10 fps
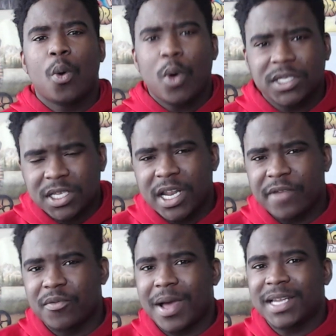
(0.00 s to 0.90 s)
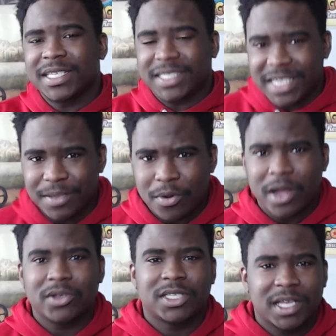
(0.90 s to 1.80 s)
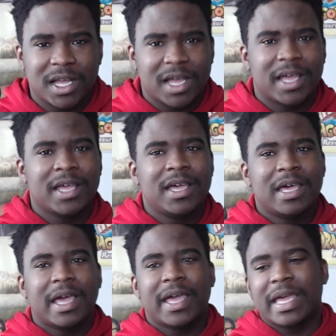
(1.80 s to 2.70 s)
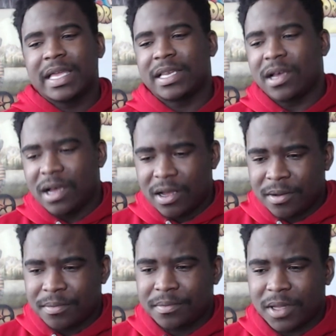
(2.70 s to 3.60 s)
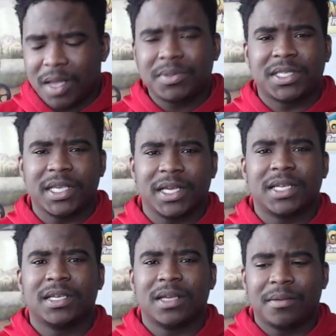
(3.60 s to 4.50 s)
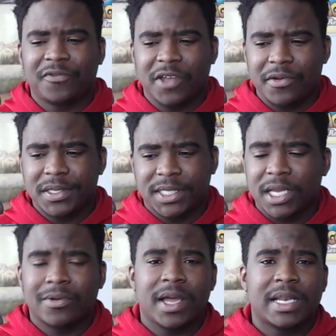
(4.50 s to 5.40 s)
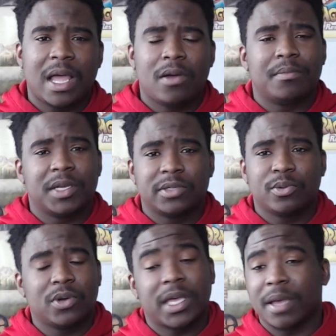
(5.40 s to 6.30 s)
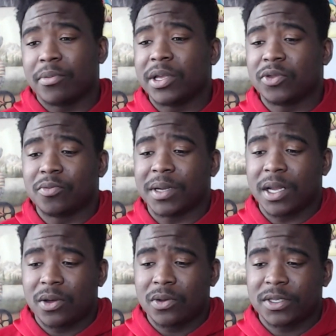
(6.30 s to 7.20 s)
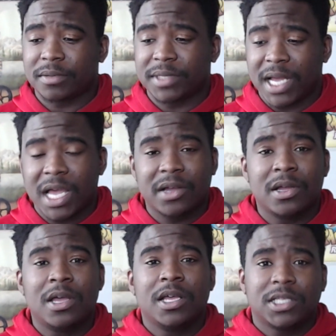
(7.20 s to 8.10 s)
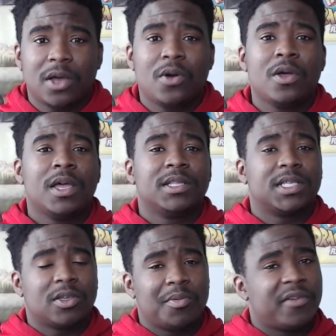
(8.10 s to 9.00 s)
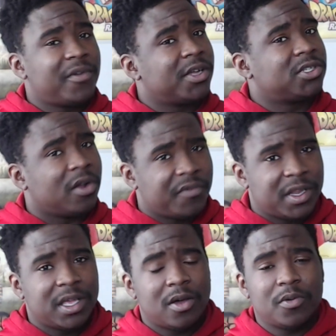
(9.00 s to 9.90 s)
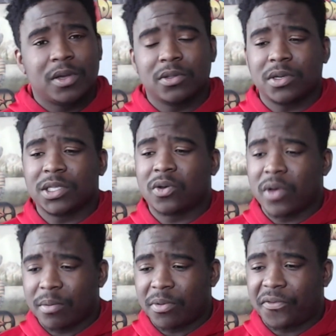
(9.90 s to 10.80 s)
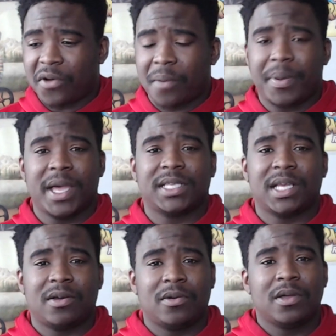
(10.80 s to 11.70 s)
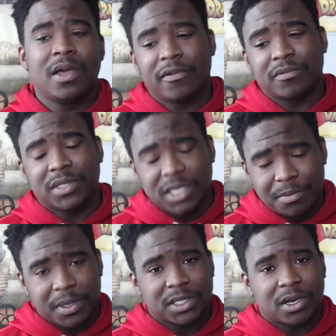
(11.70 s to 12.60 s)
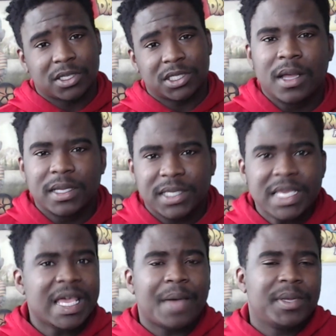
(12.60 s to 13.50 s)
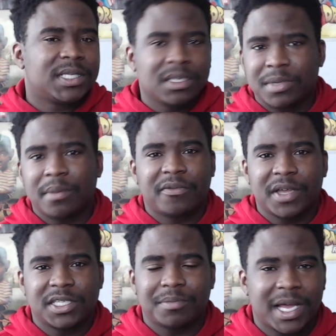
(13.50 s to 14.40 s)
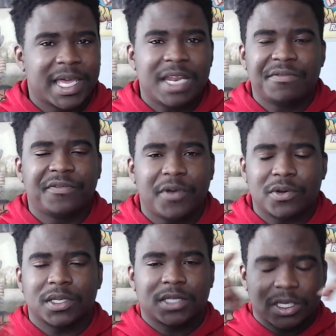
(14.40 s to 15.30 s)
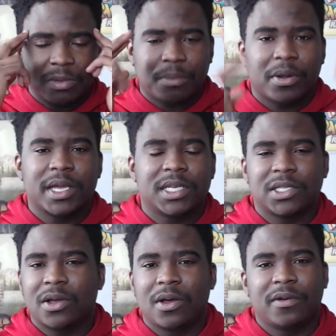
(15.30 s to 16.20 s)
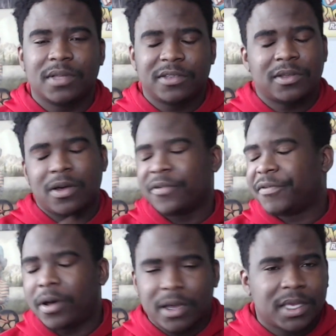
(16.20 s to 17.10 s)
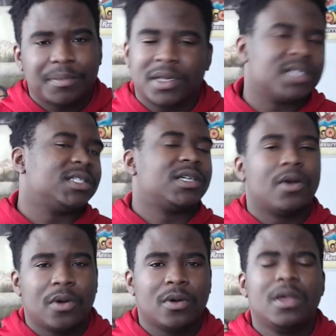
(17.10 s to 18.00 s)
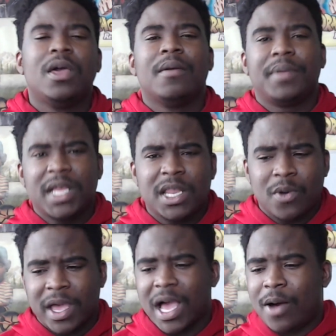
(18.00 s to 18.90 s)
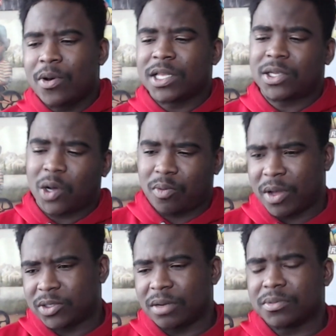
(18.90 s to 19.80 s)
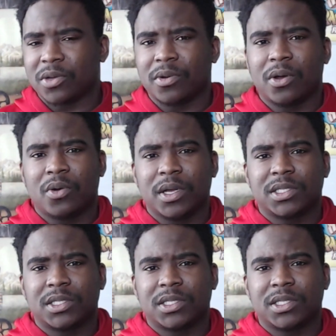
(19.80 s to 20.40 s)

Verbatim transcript: What's good, everybody? It's D Brown Shinhan, and um, I'm sick. I'm very sick right now. I'm miserable. I can't breathe through my nose. I'm tired. So this is gonna be a very short video. We're gonna do this quick before I pass out from sleep exhaustion. See, I'm at sleep deprivation, but I can't even focus because my brain is all it's all foggy because of the cold. But anyway, I want to talk about something real quick.